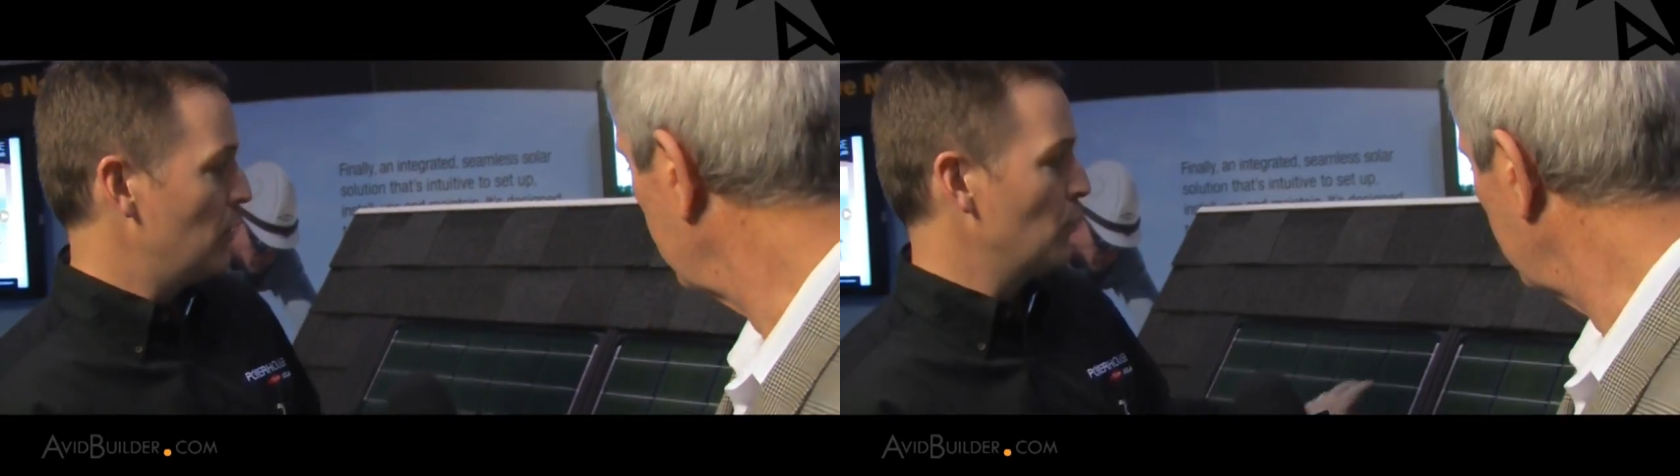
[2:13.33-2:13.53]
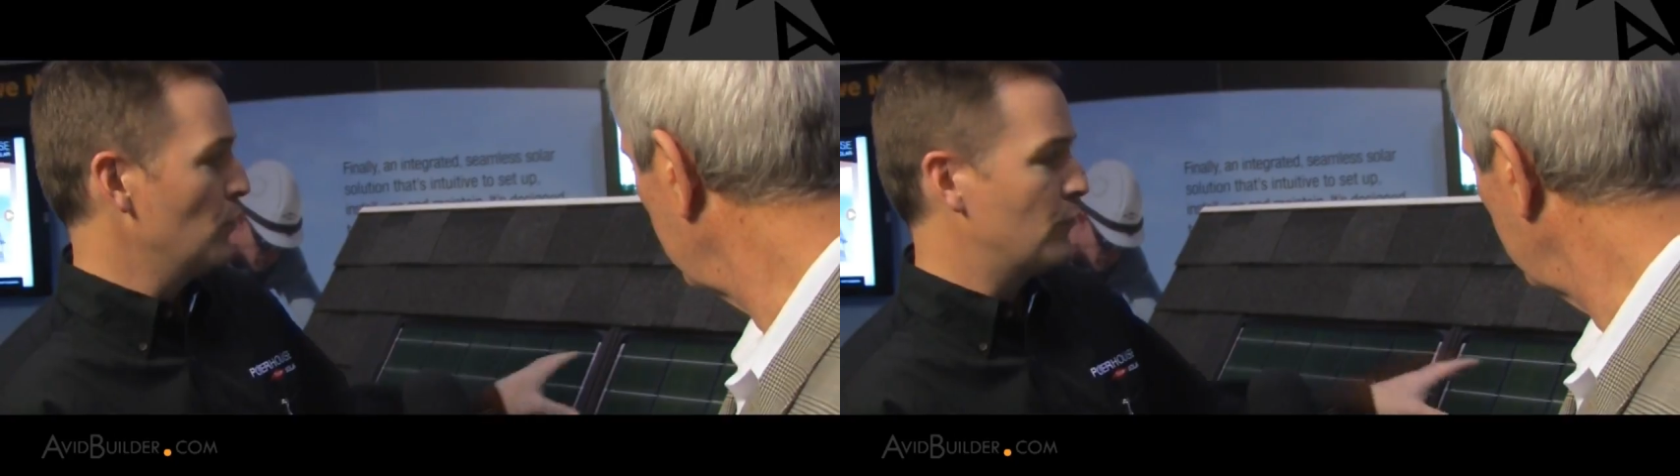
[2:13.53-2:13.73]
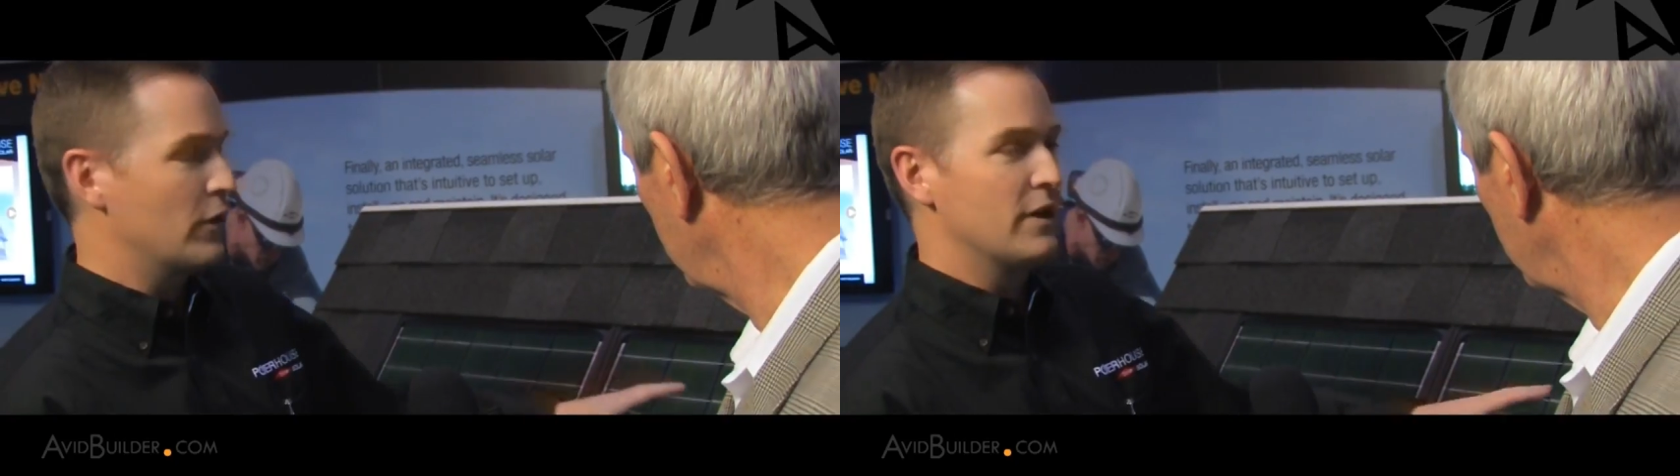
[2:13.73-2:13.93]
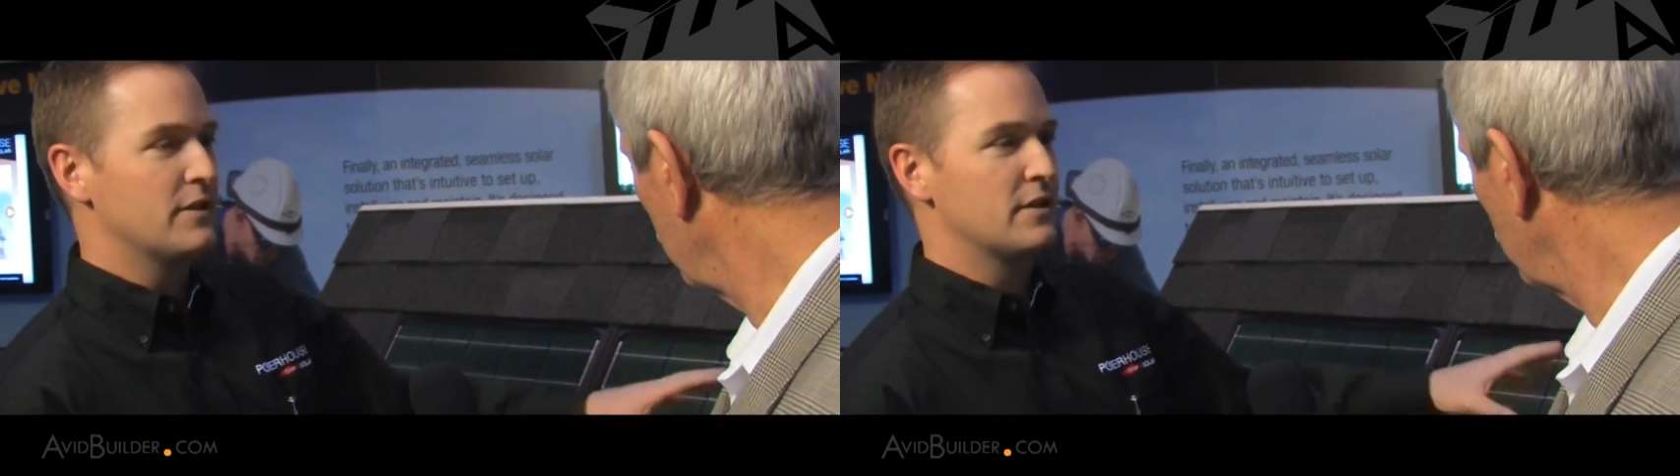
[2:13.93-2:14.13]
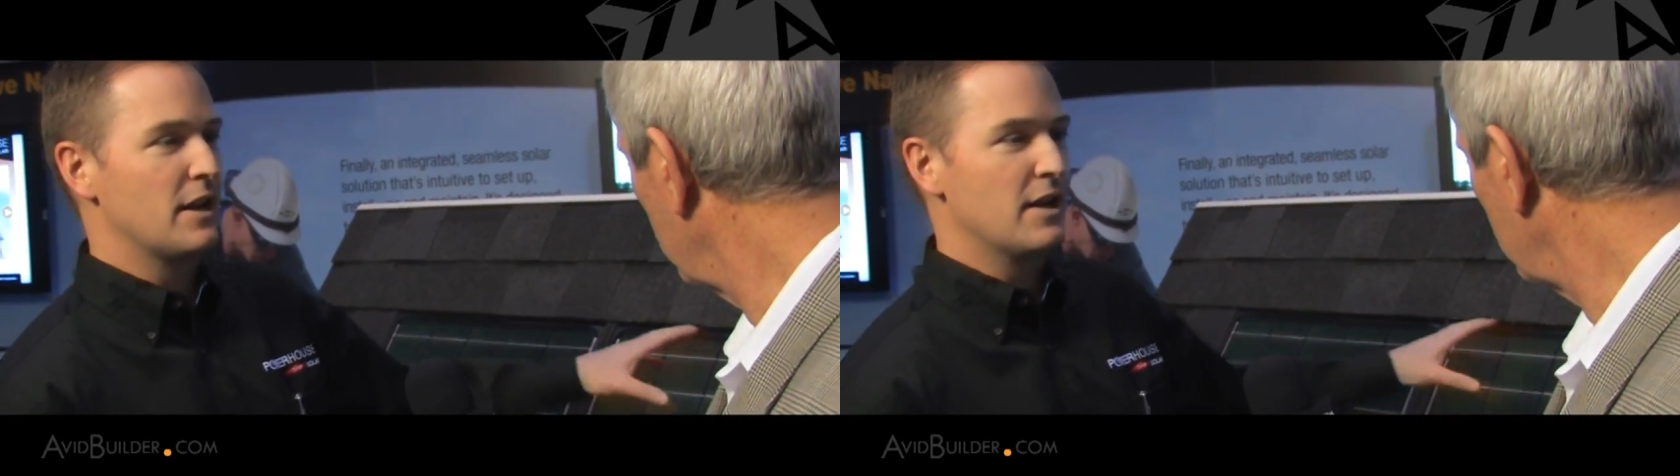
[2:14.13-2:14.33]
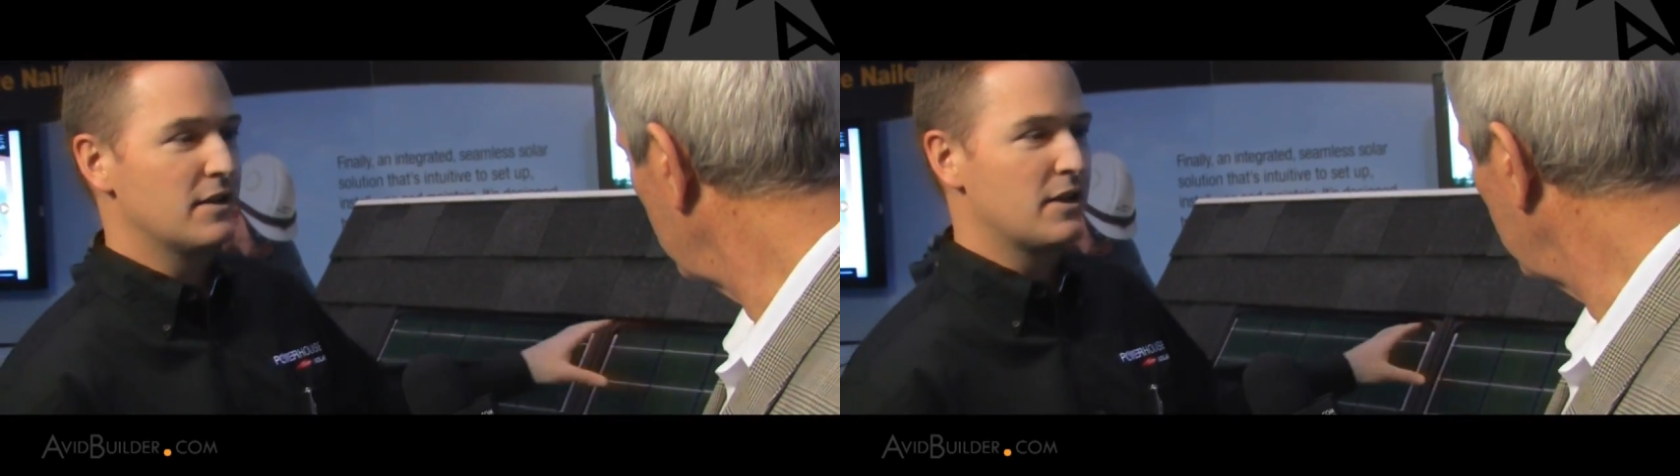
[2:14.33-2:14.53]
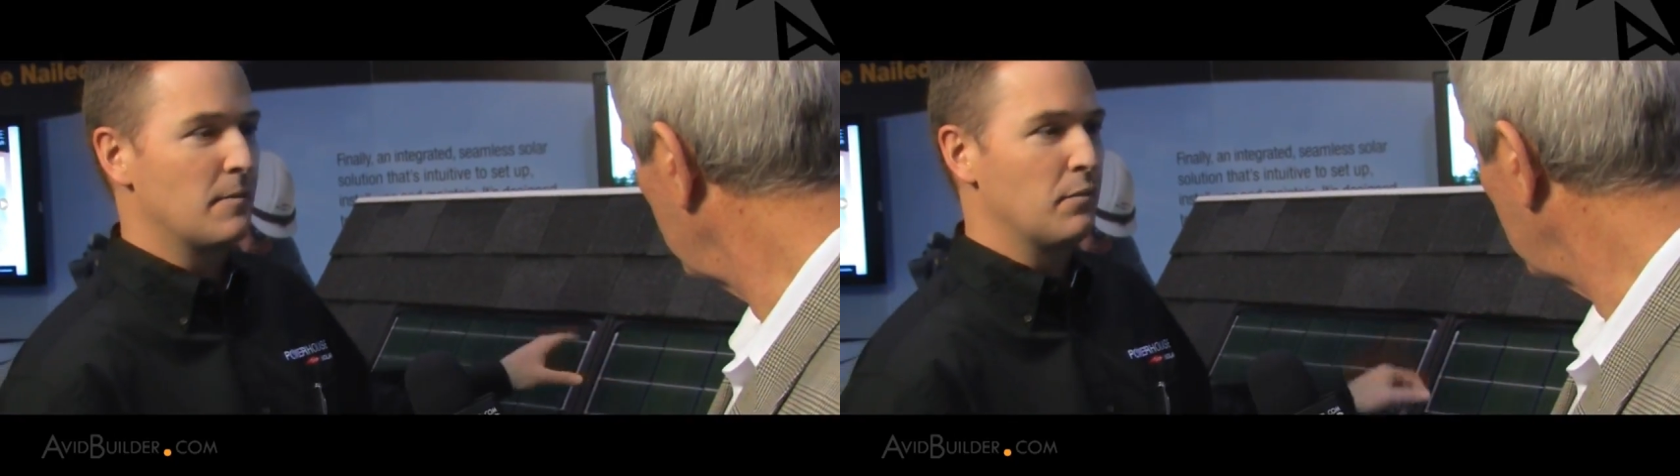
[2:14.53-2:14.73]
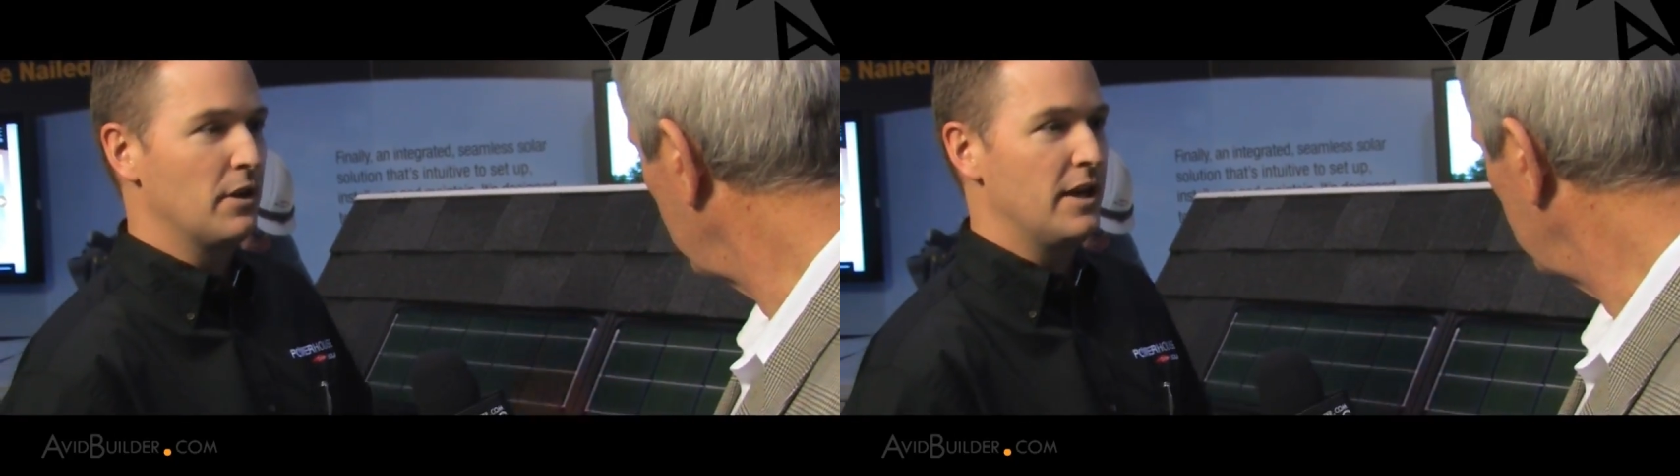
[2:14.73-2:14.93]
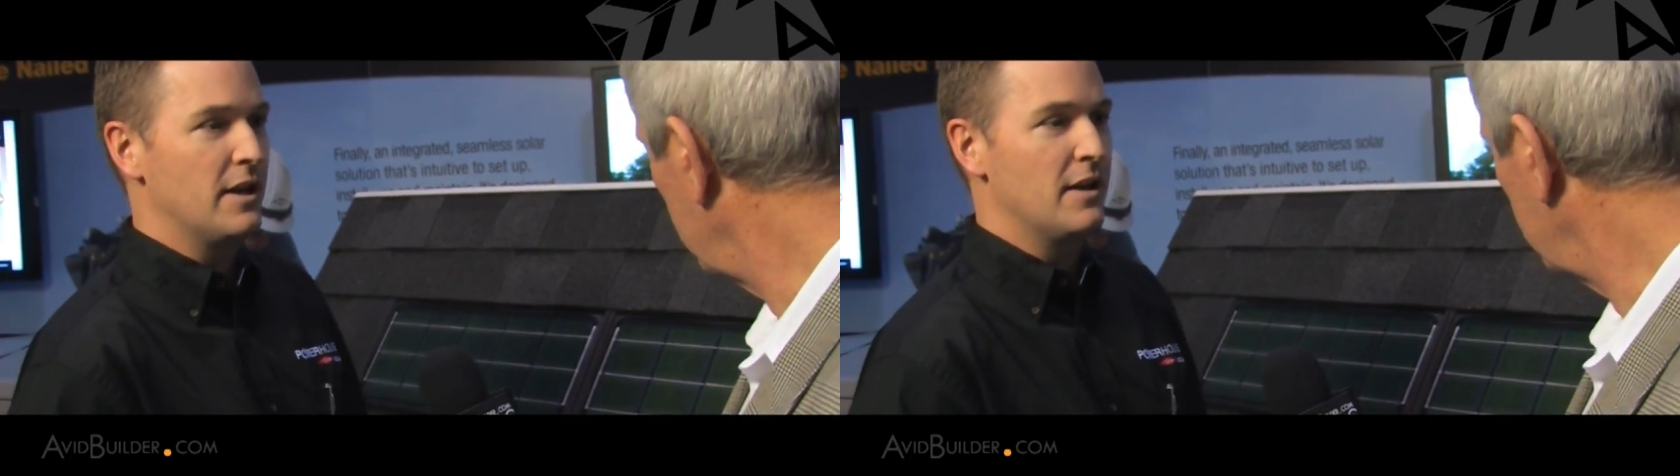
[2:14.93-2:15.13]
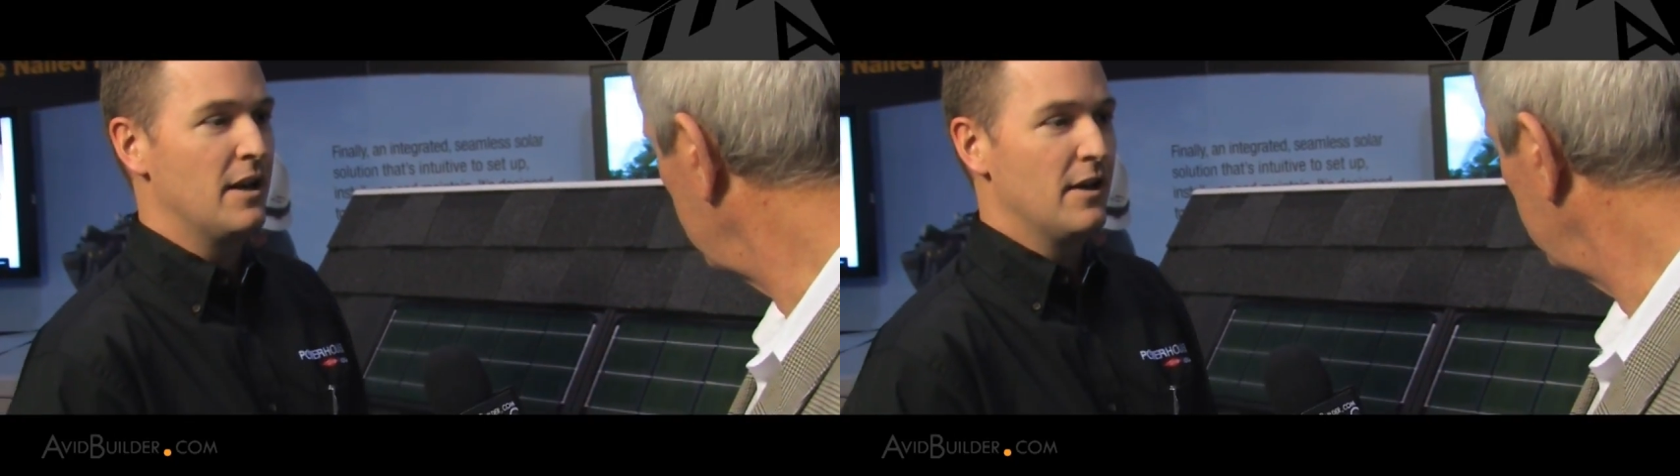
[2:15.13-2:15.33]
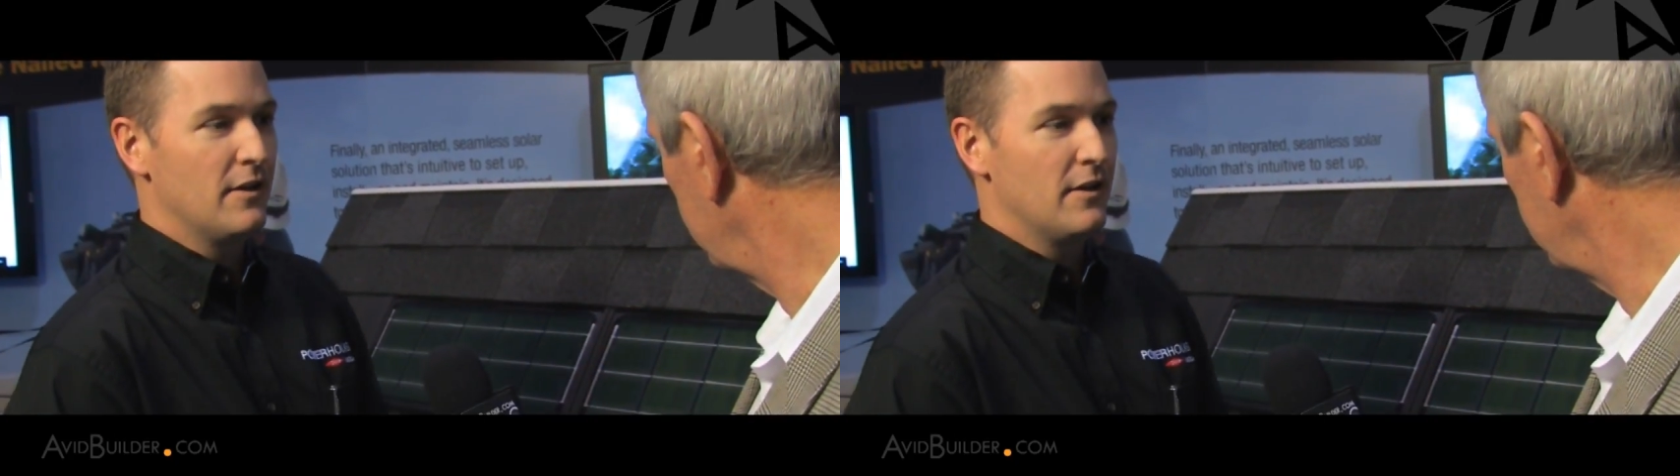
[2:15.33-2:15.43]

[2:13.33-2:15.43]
the roofer has, has completed